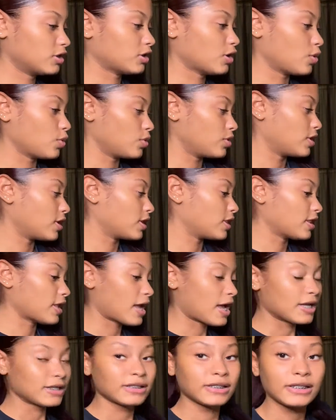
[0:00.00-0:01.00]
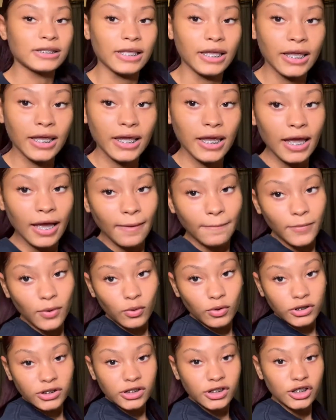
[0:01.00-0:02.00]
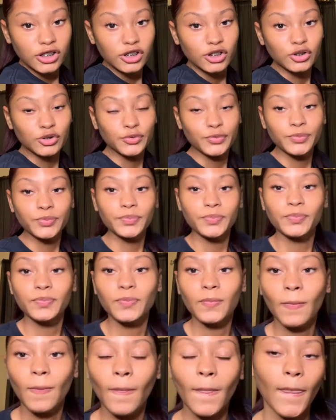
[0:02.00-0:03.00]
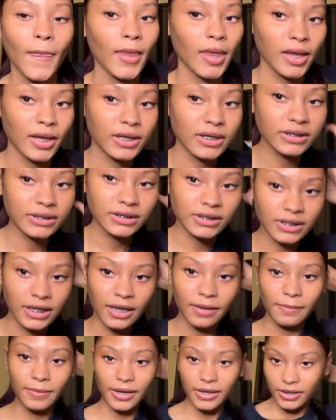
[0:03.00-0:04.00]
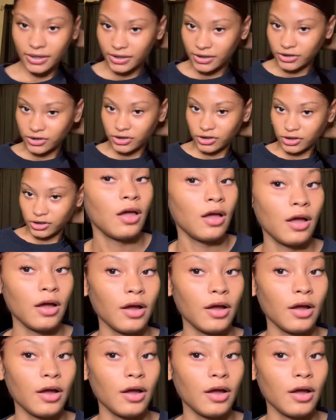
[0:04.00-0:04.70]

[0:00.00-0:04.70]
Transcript: Next thing I'm going to do is lay my edges.